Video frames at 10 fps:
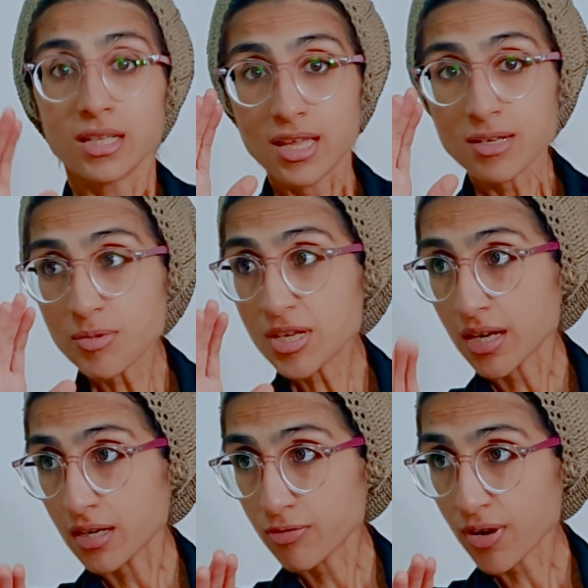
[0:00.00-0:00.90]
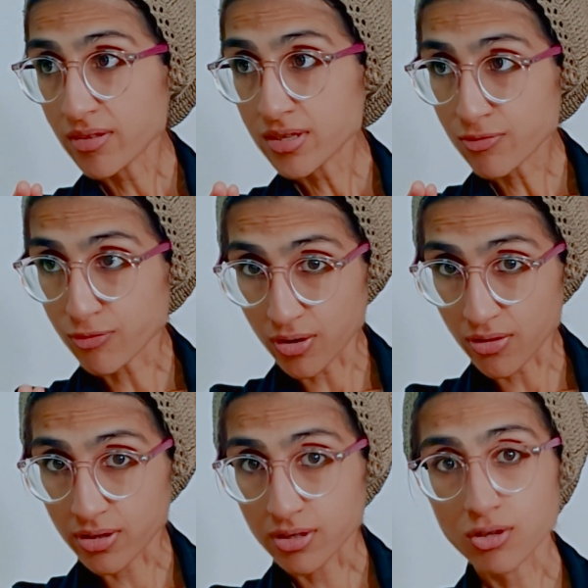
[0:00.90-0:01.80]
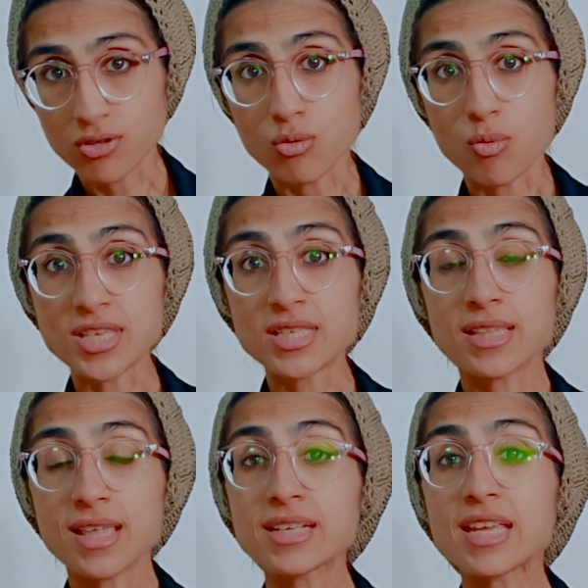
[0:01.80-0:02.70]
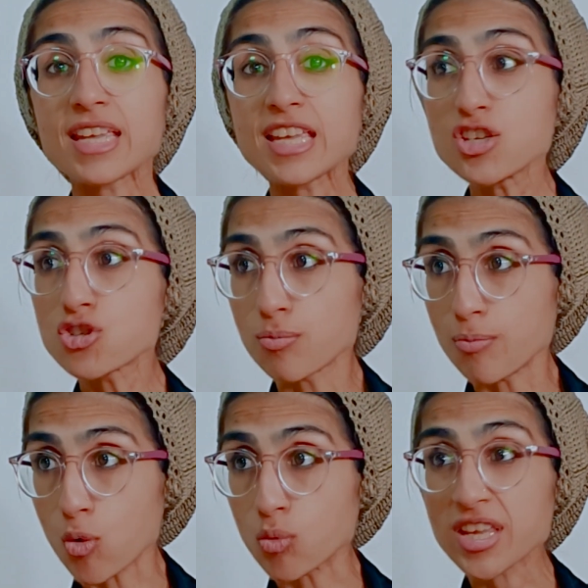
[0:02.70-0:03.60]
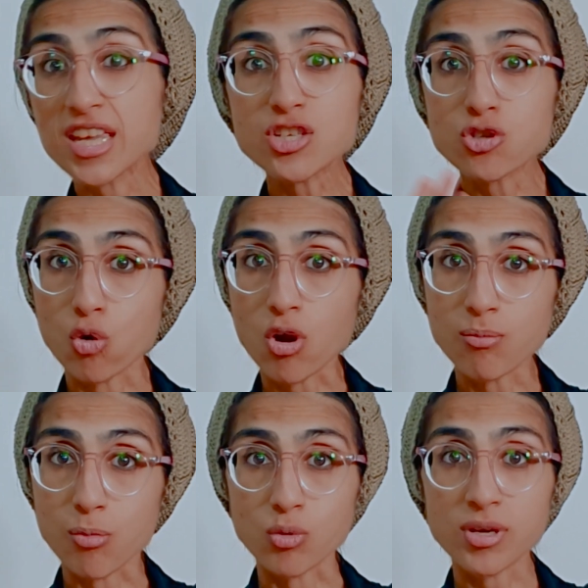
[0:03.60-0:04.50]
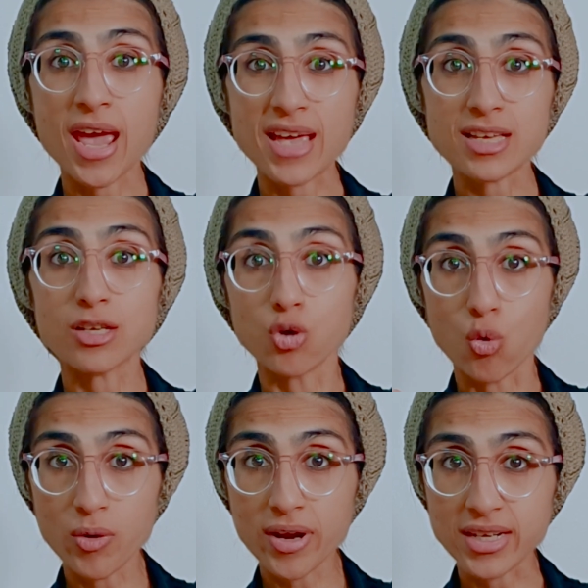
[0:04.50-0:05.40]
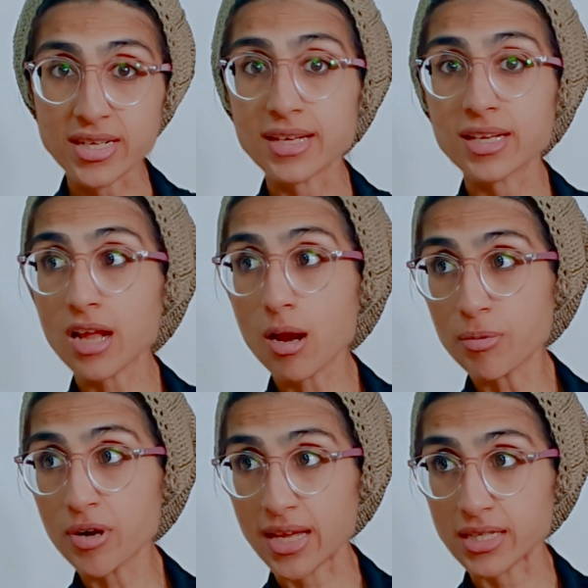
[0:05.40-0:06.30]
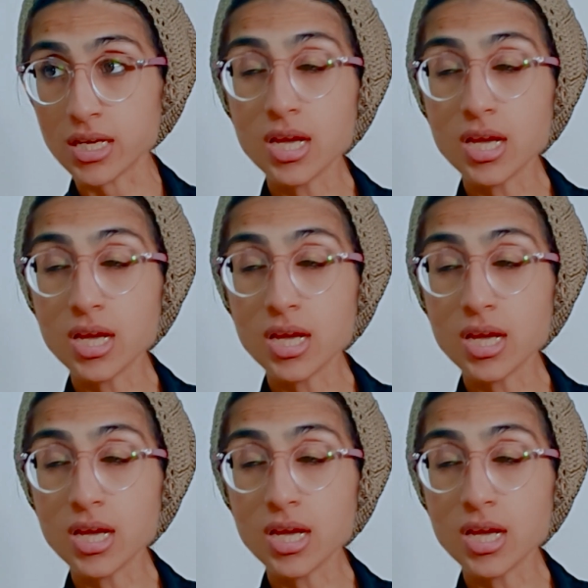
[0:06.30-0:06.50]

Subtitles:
Let me clarify this further, Dr. OWAIS, that each bone, each long bone has a lower end and an upper end.